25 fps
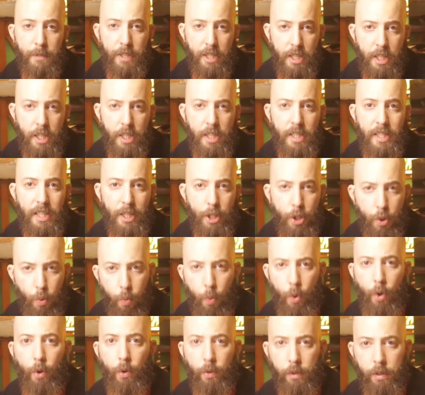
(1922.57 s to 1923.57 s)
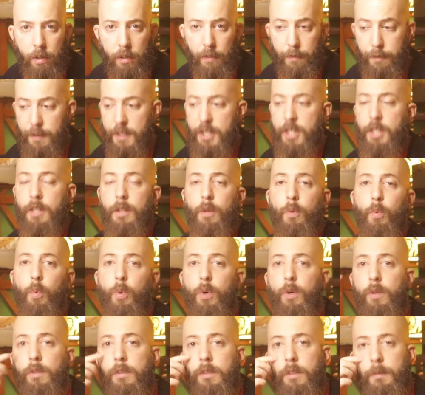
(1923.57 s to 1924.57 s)
sees this world, the physical
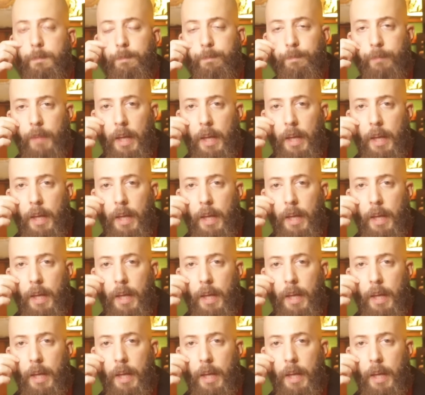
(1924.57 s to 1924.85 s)
world,